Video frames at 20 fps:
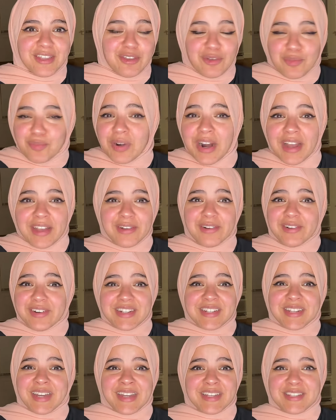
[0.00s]
you
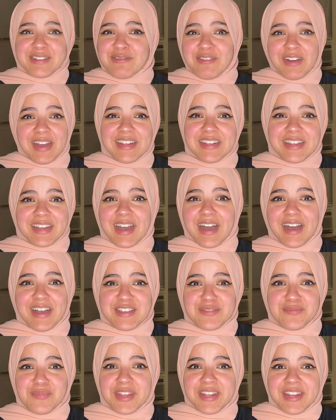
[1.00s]
prioritized finding a
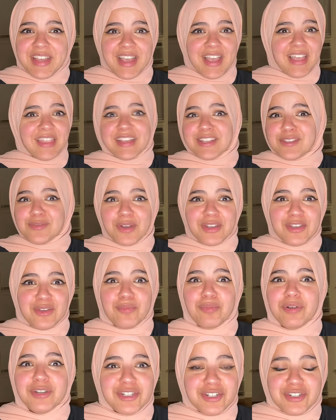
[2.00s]
husband that's why
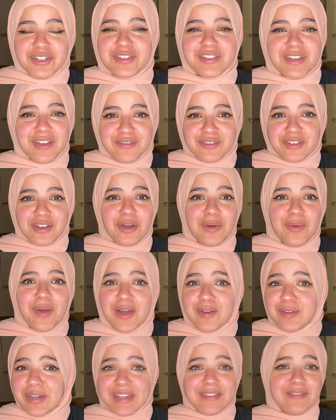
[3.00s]
you pushed yourself to go
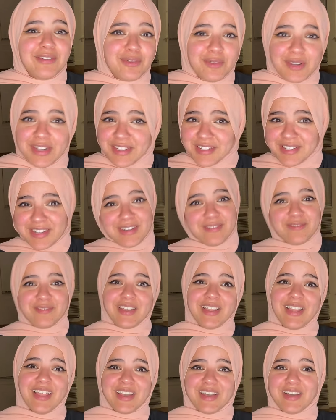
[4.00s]
out even when you didn't
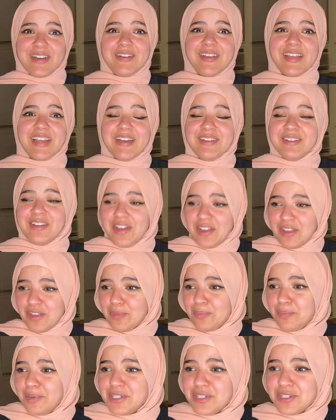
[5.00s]
feel like going out
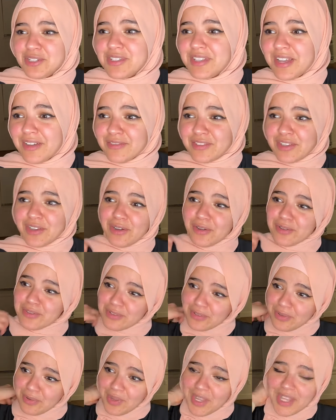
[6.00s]
you push yourself to go
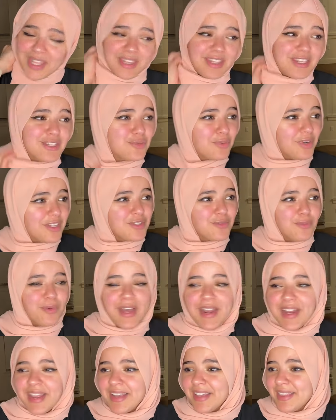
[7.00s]
to this one's
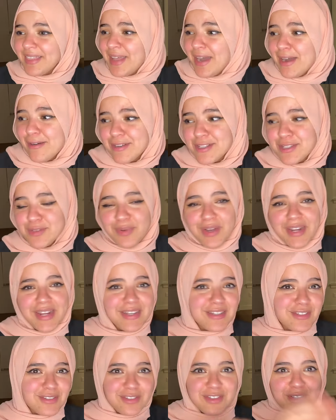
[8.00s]
wedding and that one's
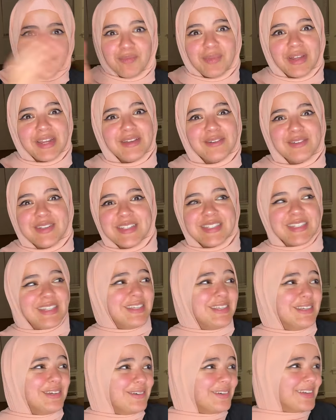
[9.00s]
wedding so somebody will
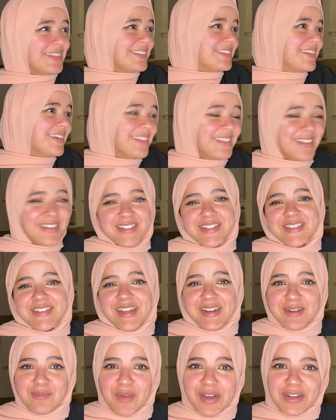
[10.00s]
see you and tell their
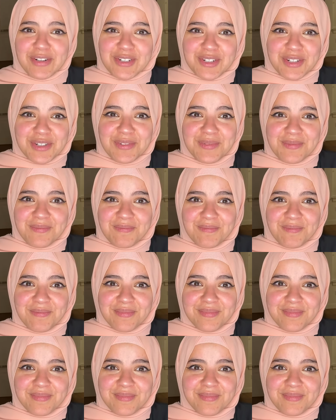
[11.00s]
son about you